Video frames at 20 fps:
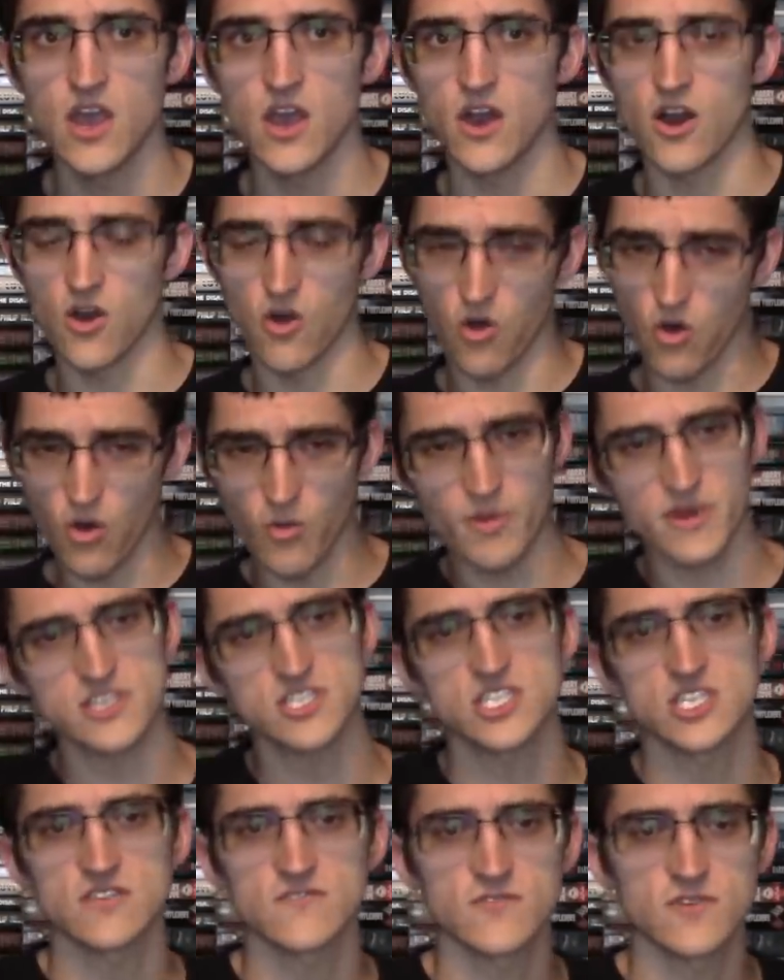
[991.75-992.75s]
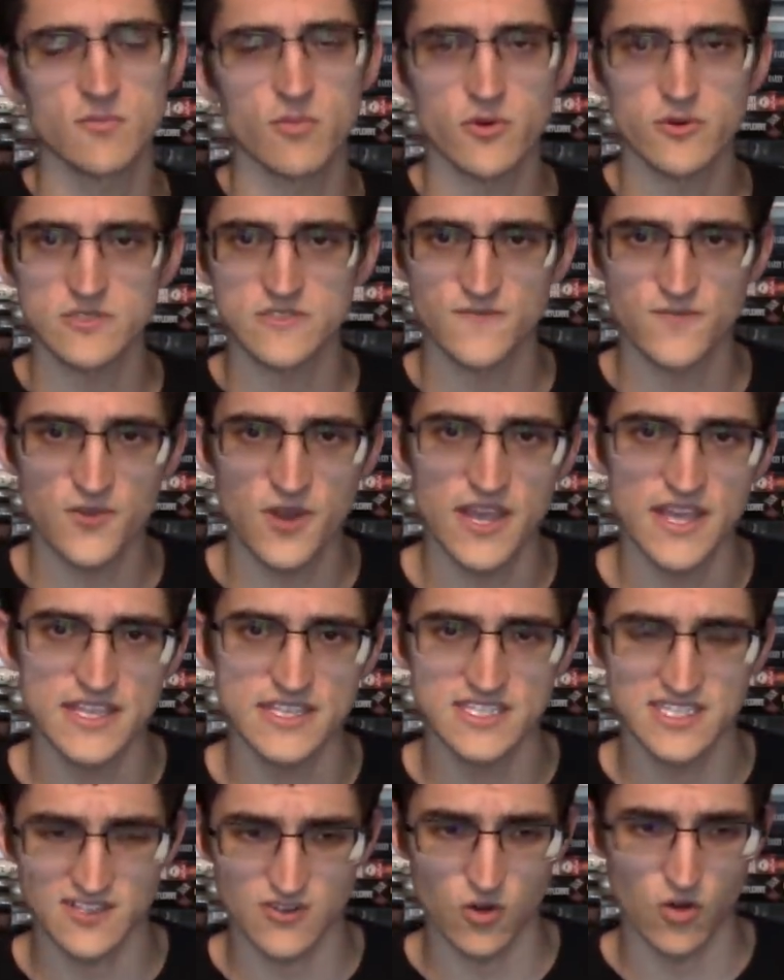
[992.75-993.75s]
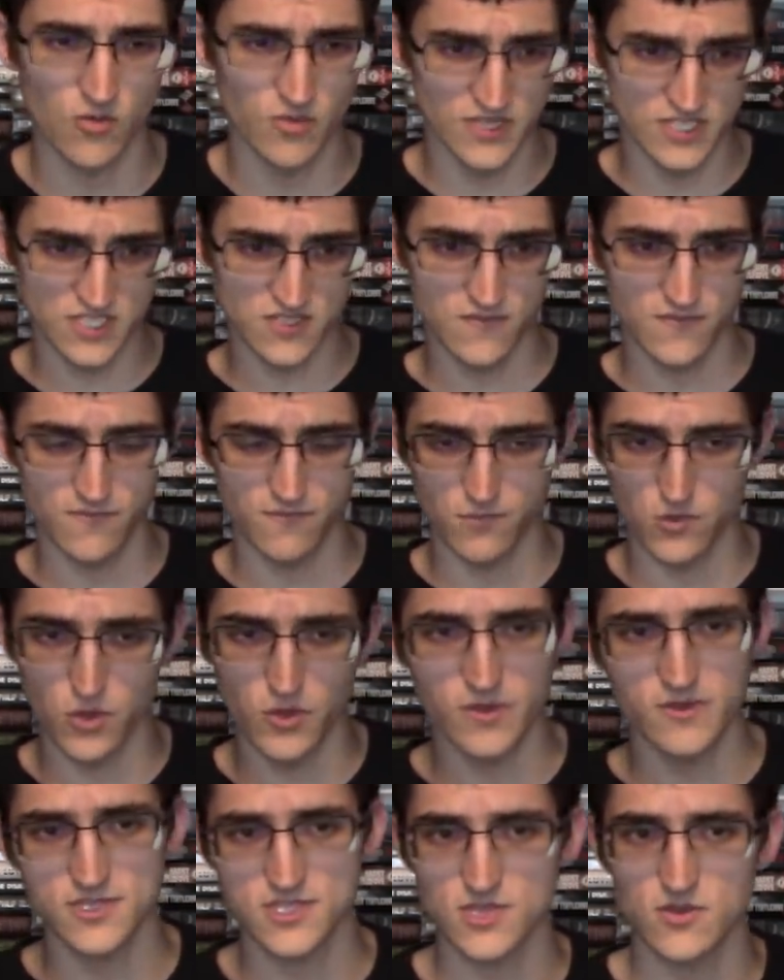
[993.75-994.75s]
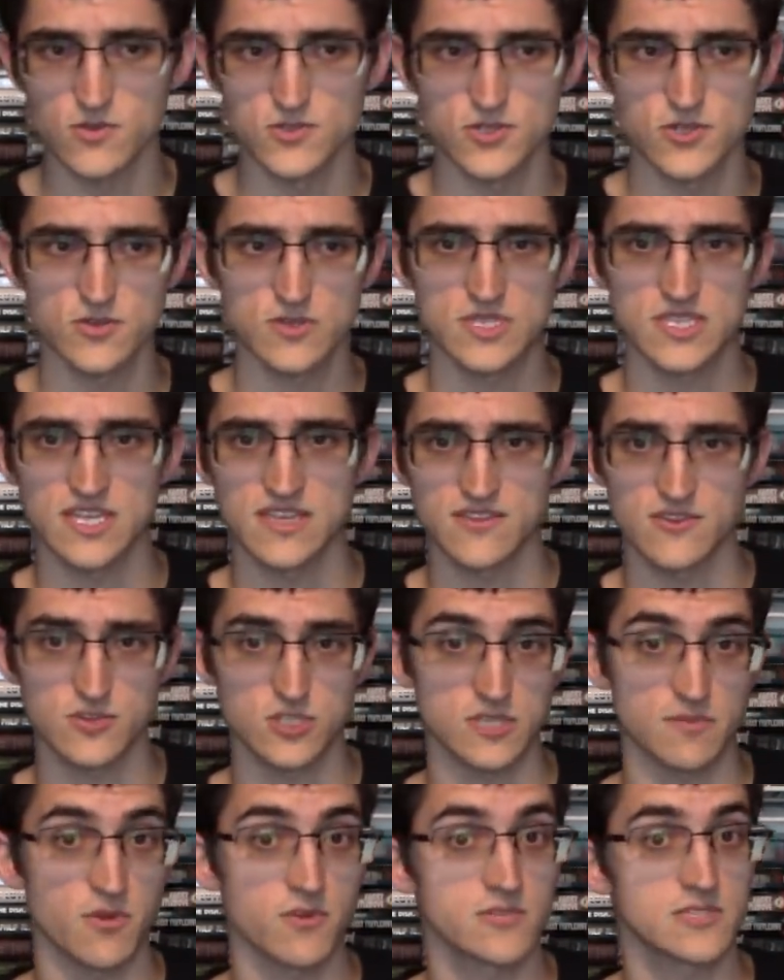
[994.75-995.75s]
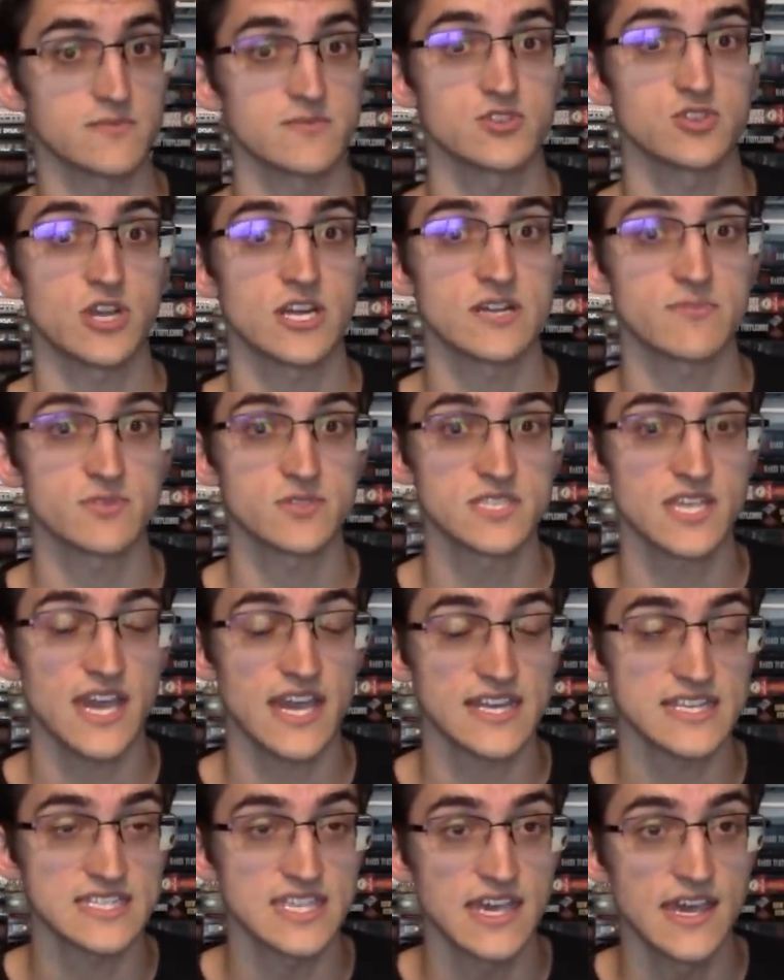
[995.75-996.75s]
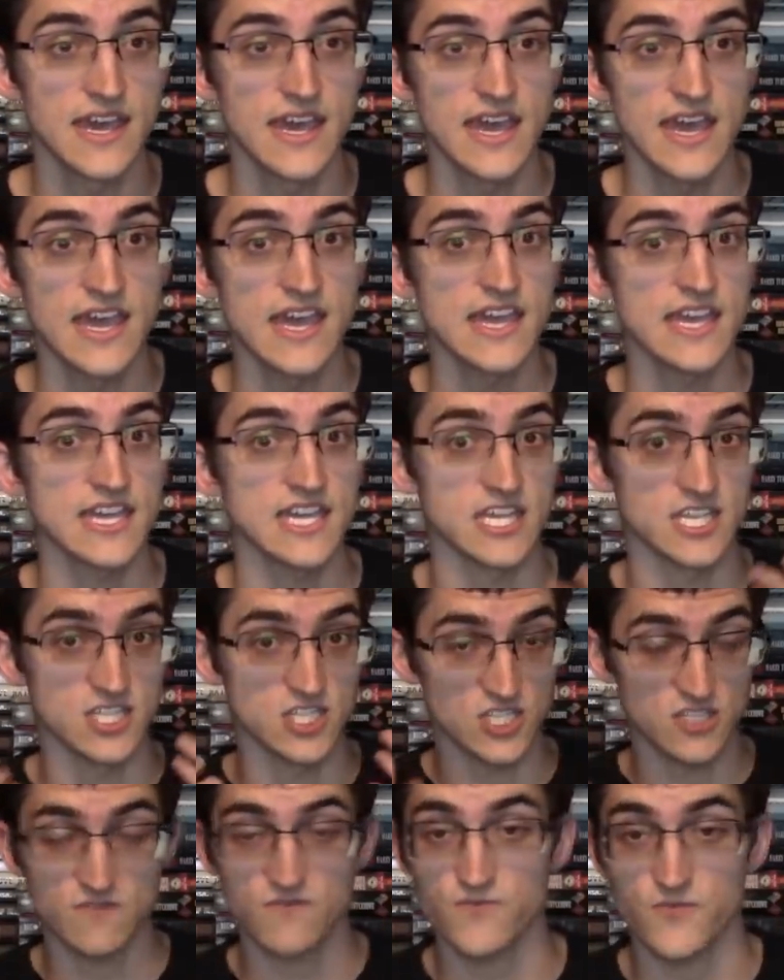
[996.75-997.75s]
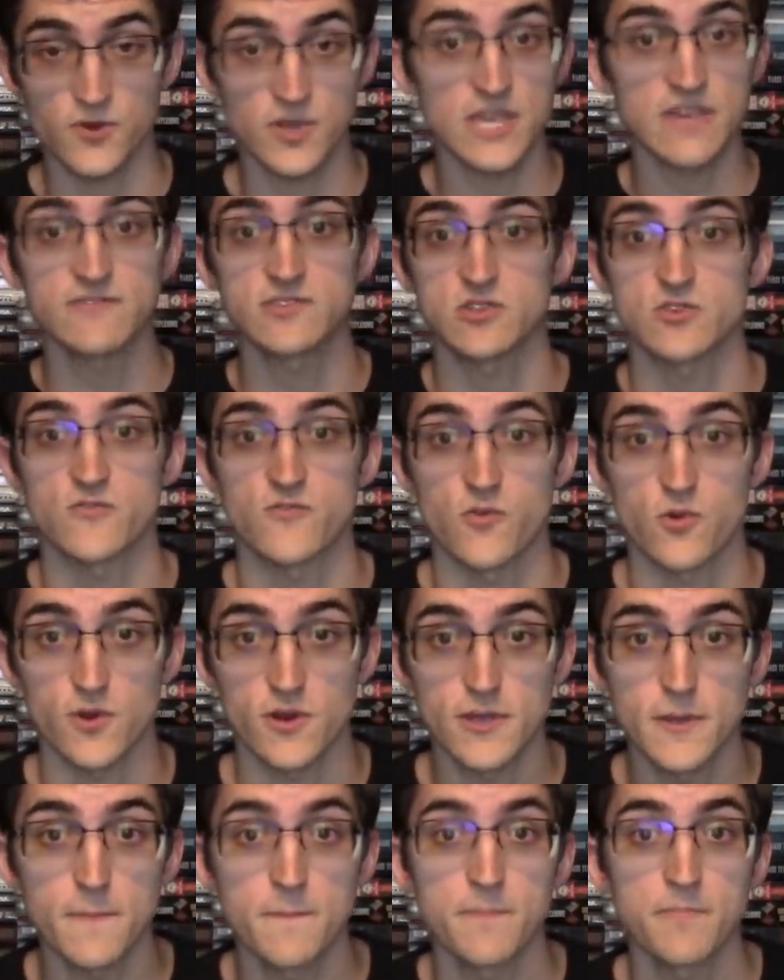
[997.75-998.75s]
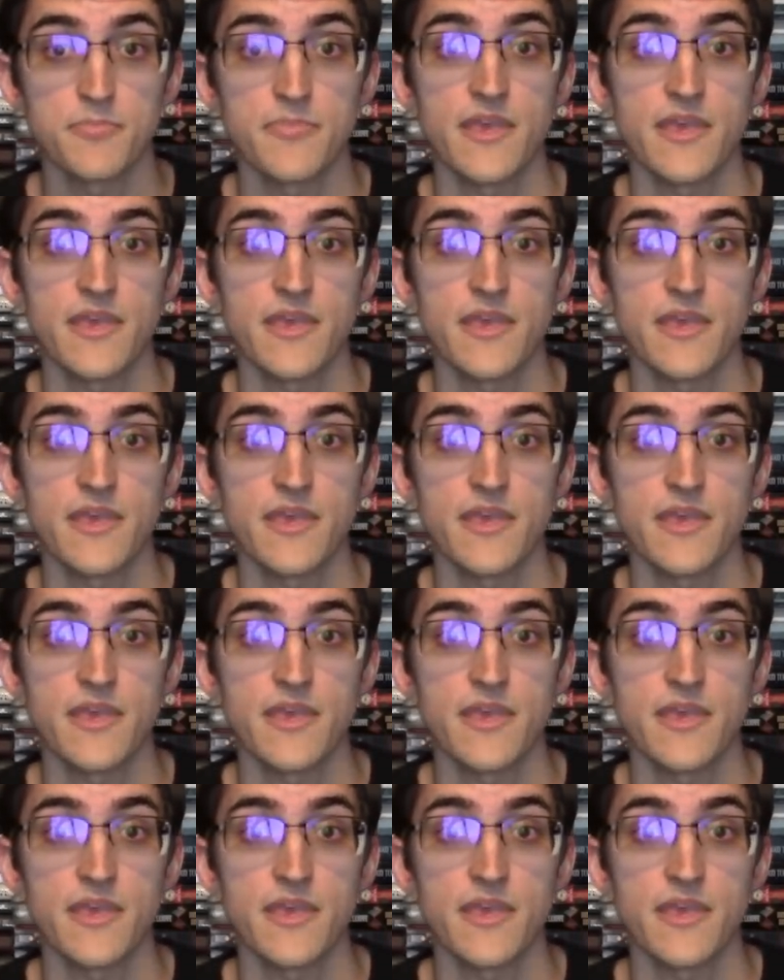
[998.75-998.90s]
a whole bunch of Gabor's friends and a whole bunch of loyal soldiers that they're supposed to be trying to protect, he just forgives her for it.